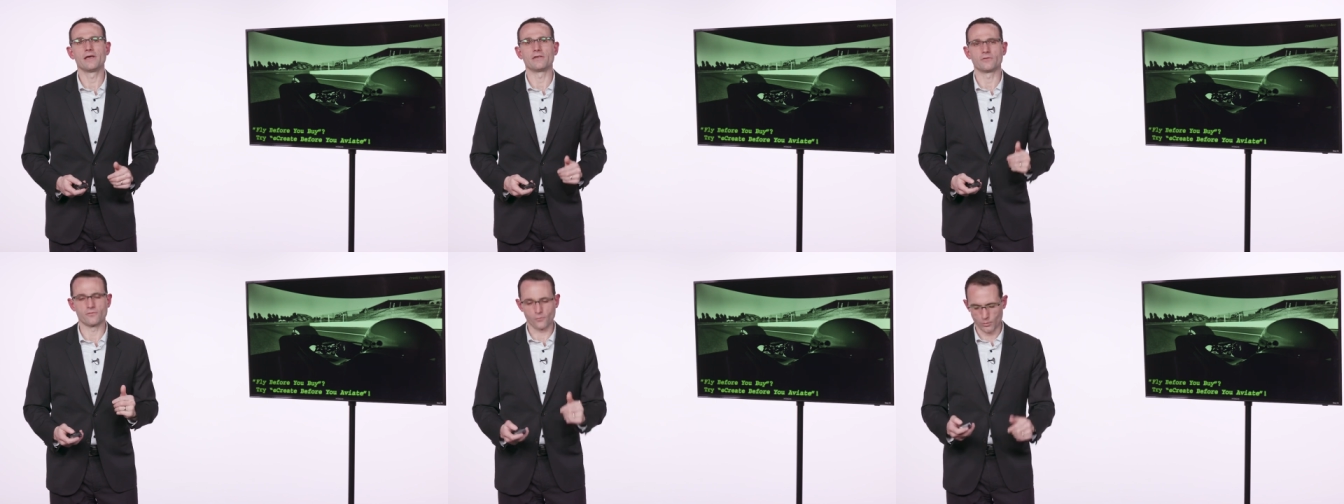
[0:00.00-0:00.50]

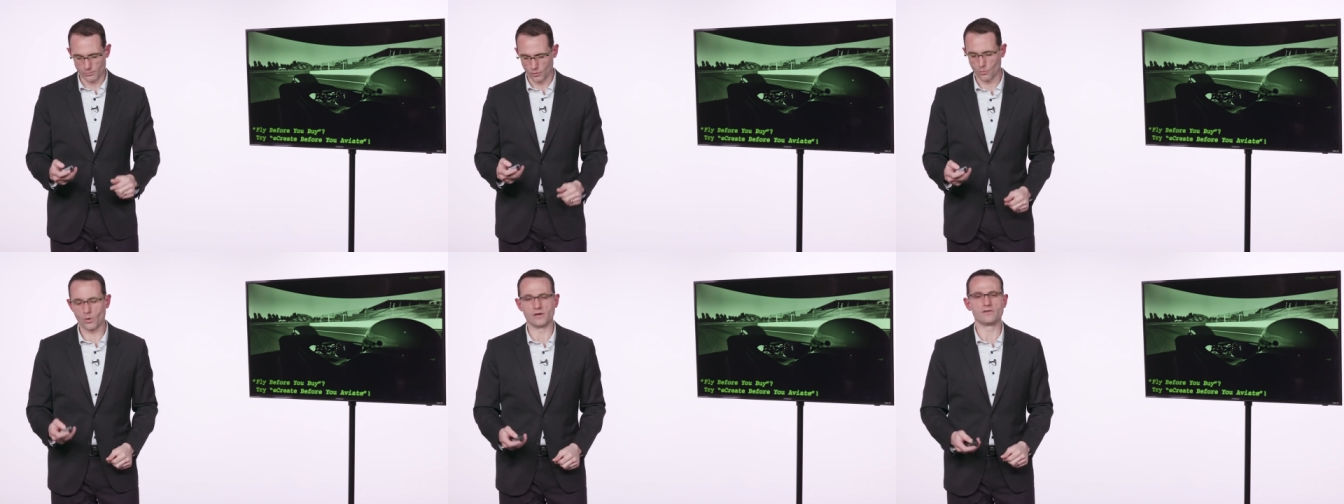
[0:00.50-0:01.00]
as a
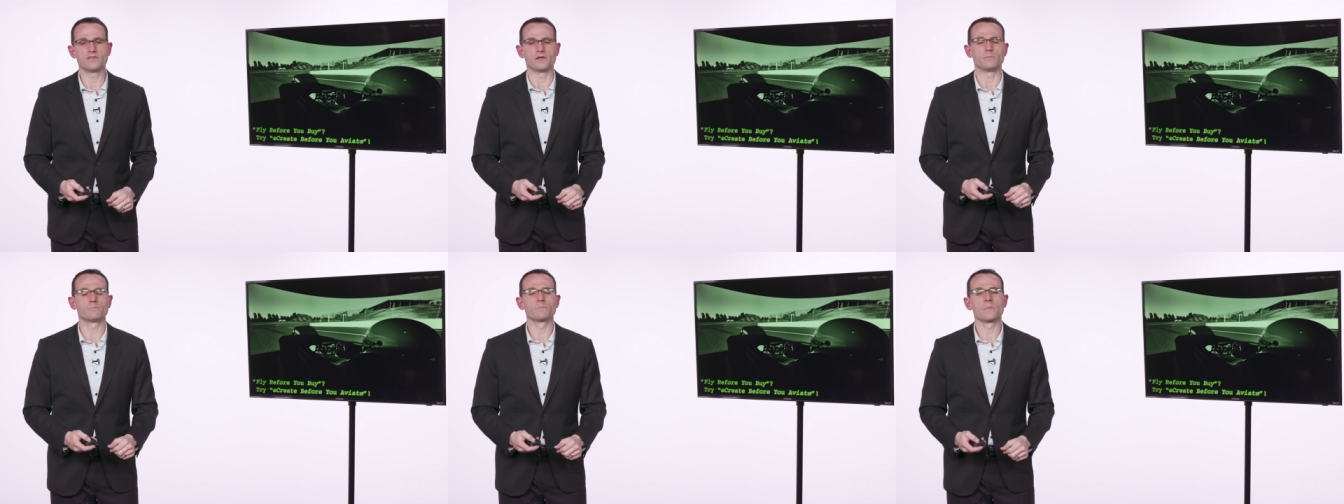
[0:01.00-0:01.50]
Formula One
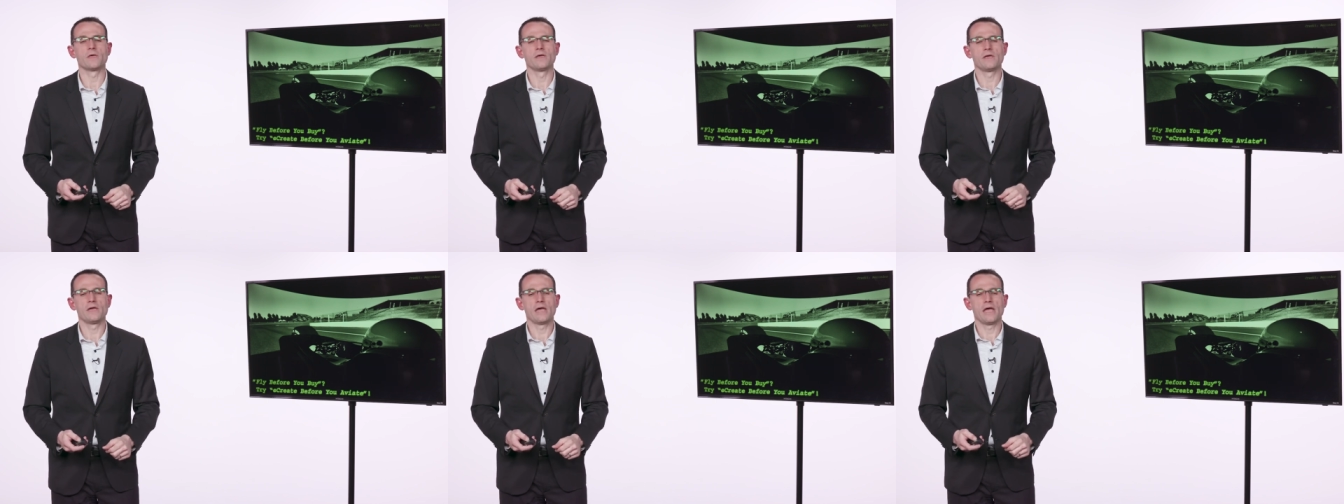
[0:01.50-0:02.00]
team.
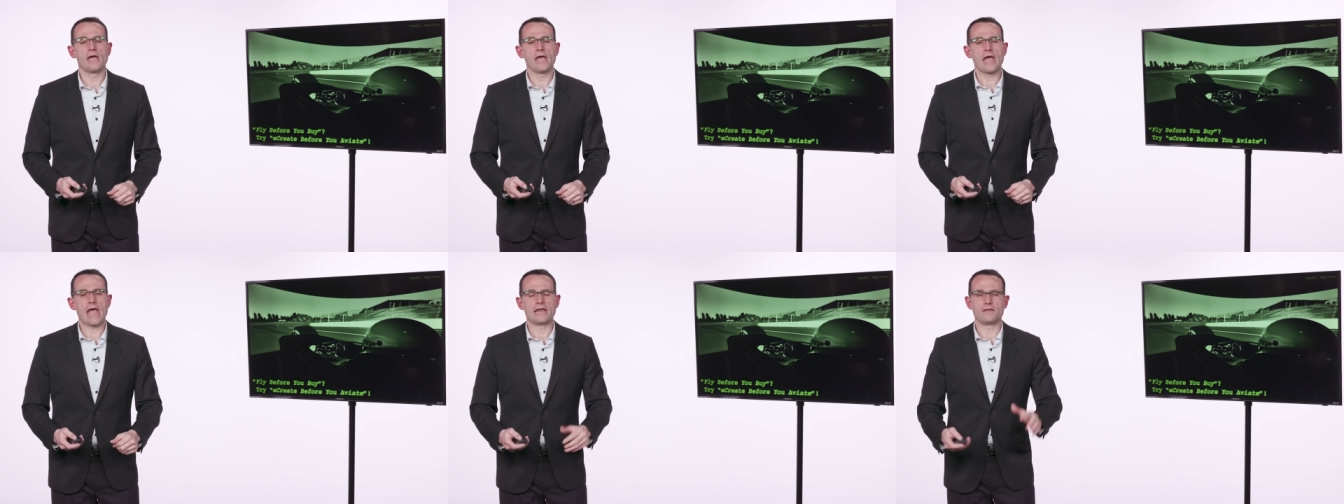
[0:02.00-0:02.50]

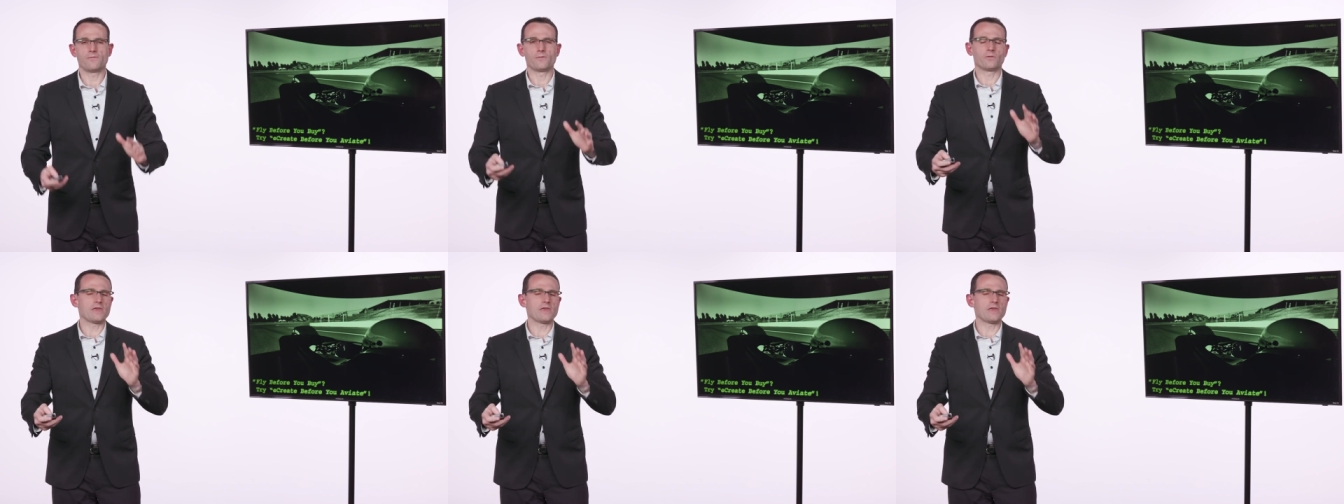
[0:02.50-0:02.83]
And if you're